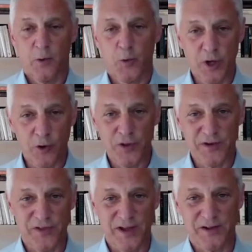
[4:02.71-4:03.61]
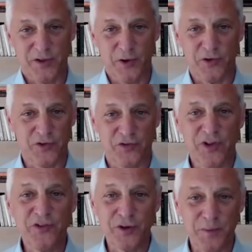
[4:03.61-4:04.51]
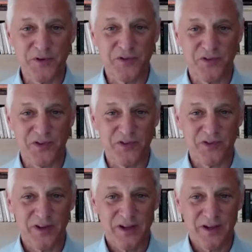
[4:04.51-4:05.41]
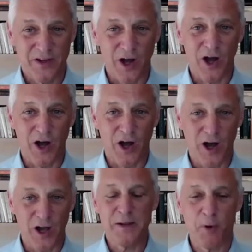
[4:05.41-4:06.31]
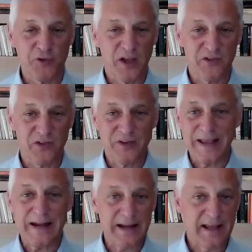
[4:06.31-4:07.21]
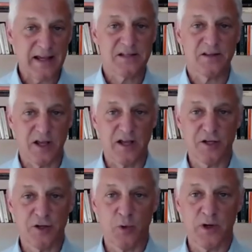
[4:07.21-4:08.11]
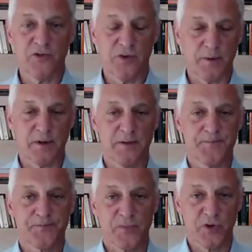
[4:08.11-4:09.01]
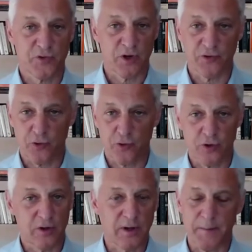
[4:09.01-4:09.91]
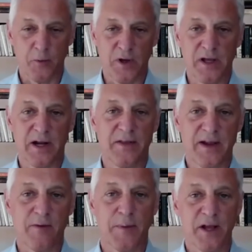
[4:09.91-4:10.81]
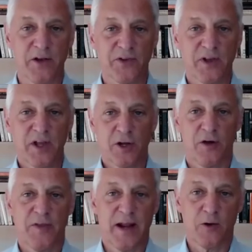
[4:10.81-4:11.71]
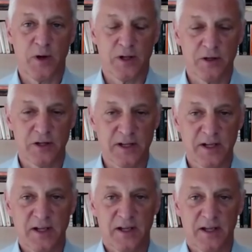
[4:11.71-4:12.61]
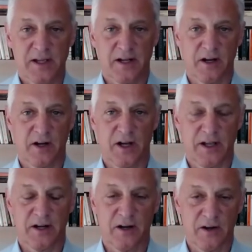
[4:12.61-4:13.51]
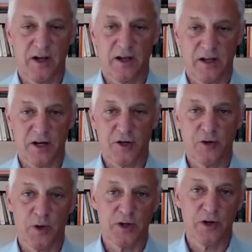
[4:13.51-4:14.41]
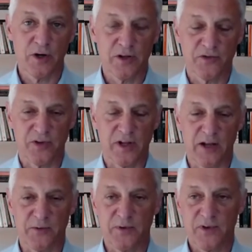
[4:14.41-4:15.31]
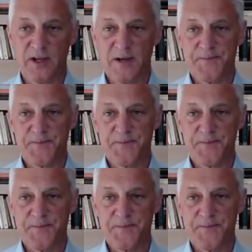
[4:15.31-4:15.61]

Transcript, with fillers: We know that, that those are seasonal businesses uh, in most cases, in any case, and, the, and Q1 is typically the strongest quarter. I mean, we and I think everybody else called that out quite clearly in our uh, in our uh, in our Q1 earnings announcements.